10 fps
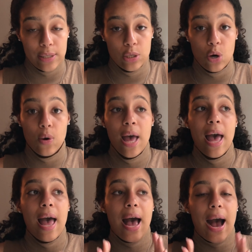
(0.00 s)
So
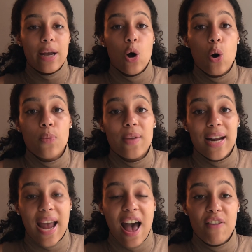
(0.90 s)
I hope that
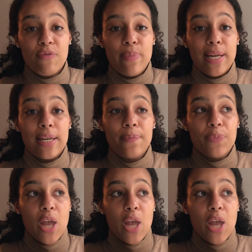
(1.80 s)
I have been